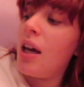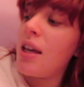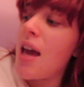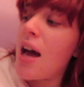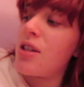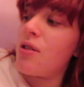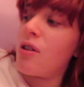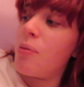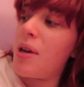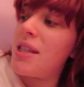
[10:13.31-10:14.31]
Yeah, so
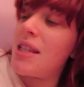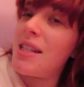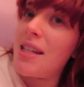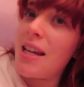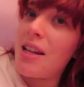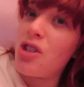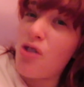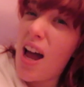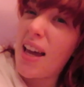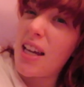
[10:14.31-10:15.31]
there are bits that did
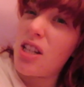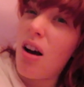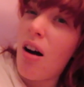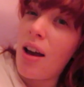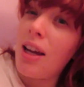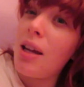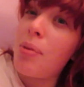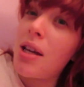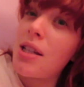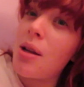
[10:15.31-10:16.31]
drag a tiny
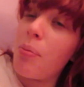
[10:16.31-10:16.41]
bit,